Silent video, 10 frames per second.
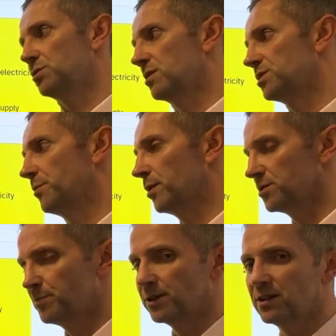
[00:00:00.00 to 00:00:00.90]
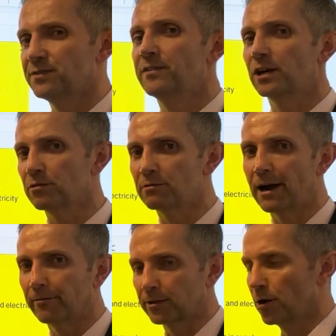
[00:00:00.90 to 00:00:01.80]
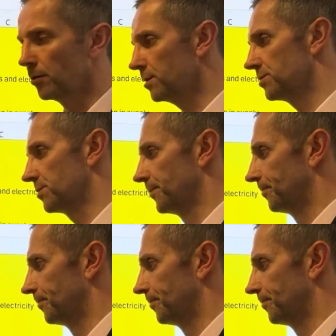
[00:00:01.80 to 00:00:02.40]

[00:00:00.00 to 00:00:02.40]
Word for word: I suppose, but that's very rare occurrence.